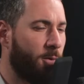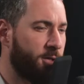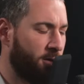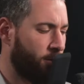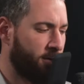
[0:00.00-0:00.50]
what are you
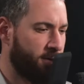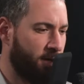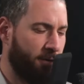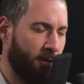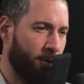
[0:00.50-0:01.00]
talking about?
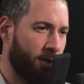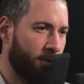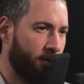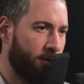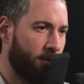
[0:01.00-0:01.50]
Stuff like what?
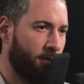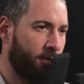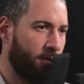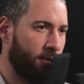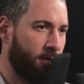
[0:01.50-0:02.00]

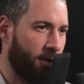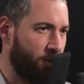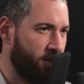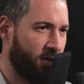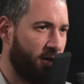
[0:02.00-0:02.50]
Like
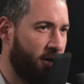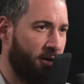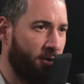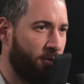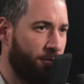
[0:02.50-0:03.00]
using their
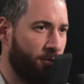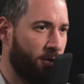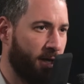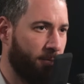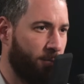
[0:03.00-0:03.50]
hair
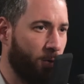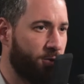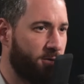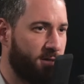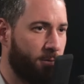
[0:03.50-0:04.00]
for like a
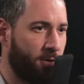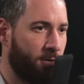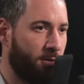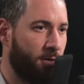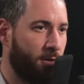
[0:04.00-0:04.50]
potion, no, no, or something?
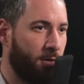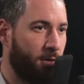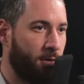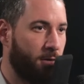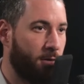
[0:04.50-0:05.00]
Cutting or?
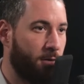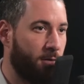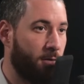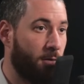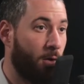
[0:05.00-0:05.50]

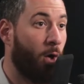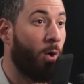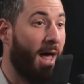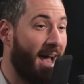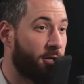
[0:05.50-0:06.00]
hands. Oh,
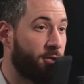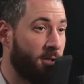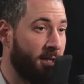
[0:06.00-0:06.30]
uh, actual